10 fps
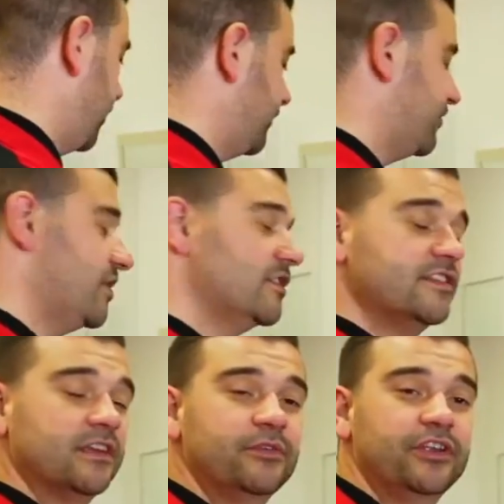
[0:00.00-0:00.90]
To return to
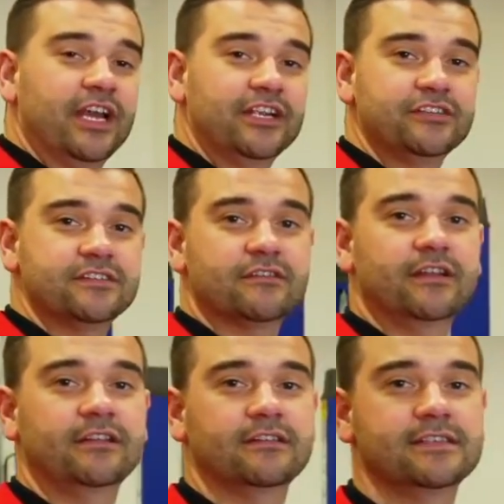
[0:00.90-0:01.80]
the communication
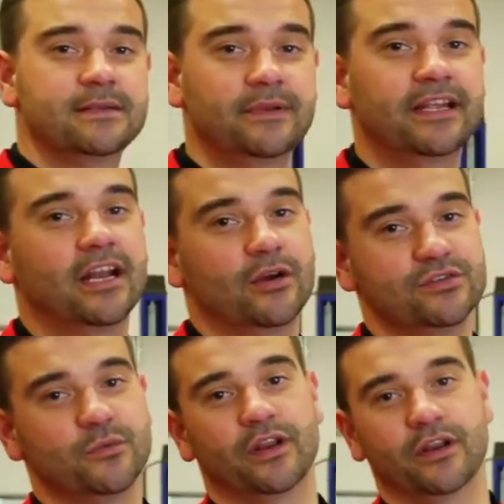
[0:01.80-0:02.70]
screen, simply
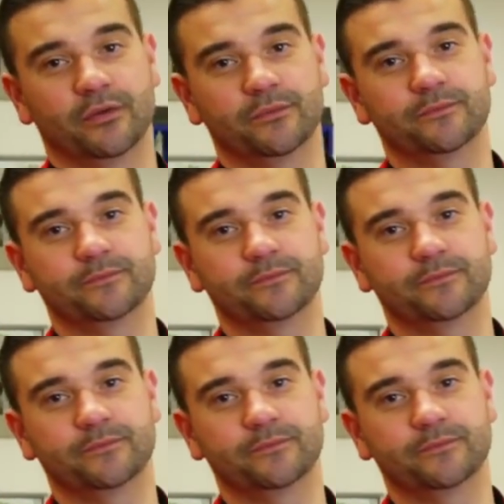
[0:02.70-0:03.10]
close the window.